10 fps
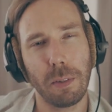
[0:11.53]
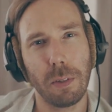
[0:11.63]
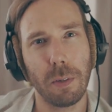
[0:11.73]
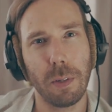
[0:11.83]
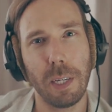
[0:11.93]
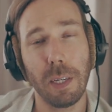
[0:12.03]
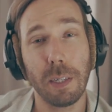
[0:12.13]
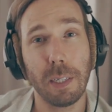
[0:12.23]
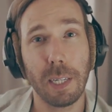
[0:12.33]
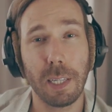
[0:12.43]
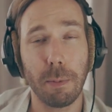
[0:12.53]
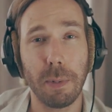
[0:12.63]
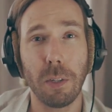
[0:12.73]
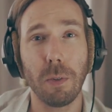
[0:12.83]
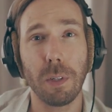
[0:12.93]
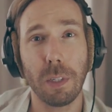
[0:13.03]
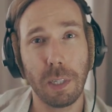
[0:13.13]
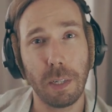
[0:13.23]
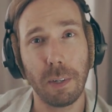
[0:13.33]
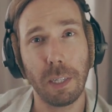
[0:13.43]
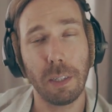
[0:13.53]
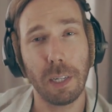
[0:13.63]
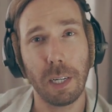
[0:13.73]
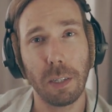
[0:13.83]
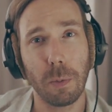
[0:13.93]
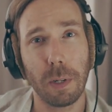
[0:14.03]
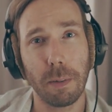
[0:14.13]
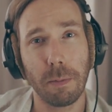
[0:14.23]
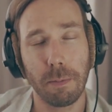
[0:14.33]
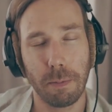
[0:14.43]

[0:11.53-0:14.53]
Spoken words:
so that you can take them into consideration as well.